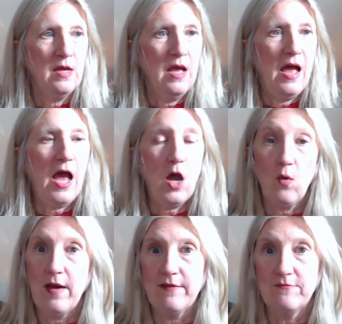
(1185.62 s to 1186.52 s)
how
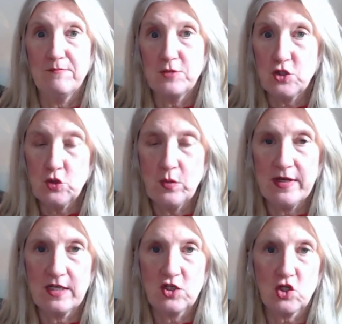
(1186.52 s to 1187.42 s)
I'm
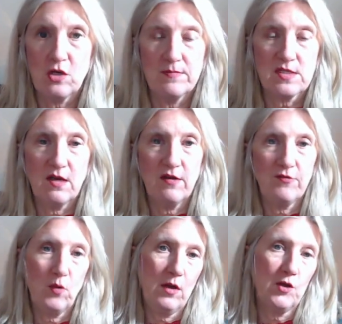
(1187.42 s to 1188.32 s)
doing in terms of
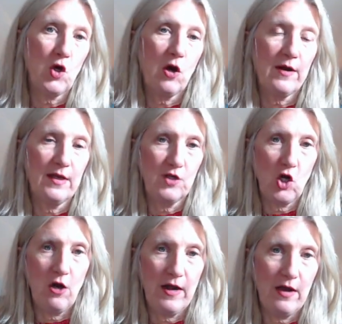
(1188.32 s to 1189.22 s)
yarn in,
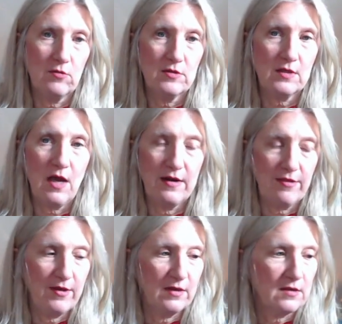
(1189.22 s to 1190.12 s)
yarn out kind of
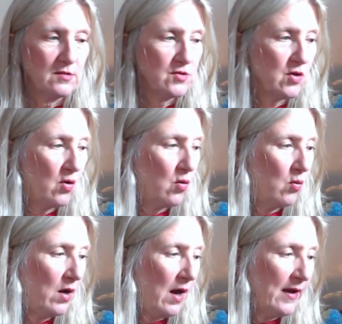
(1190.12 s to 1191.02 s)
thing.
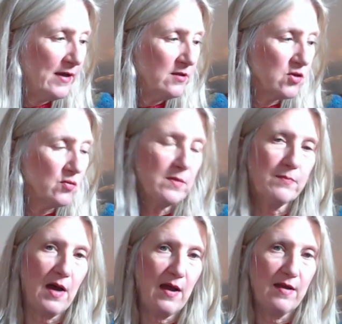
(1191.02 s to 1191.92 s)
So I do it
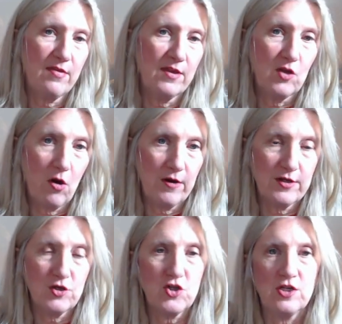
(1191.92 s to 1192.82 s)
by the
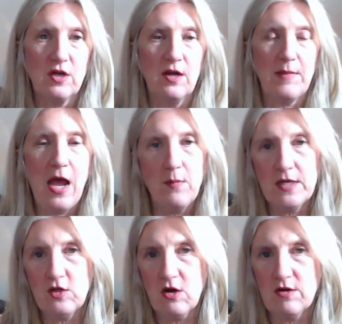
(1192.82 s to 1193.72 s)
yardage. Um, how
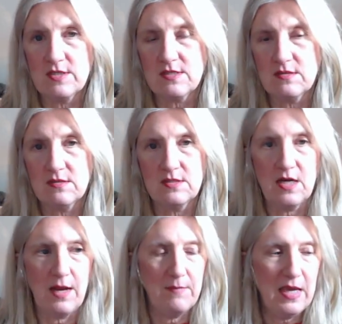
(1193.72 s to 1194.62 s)
many yards did
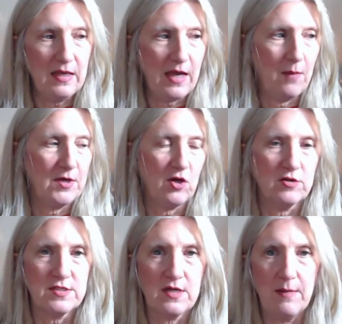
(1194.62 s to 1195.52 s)
I make? How many
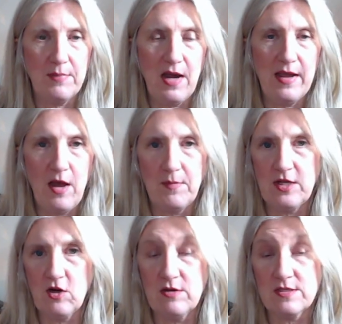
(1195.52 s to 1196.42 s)
yards did I buy? How many
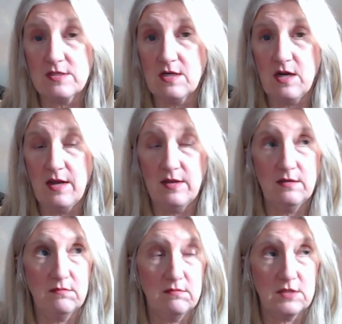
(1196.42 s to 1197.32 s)
yards did I
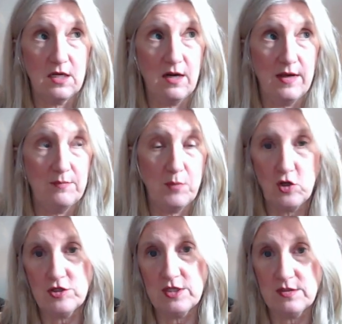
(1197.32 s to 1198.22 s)
did I
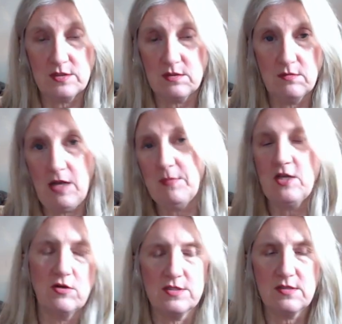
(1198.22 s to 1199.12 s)
purchase? How many
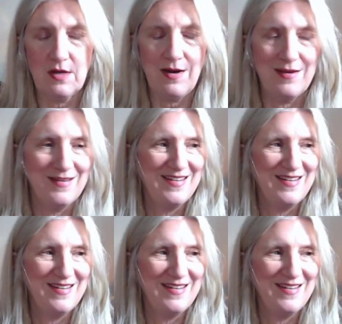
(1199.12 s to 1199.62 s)
yards did I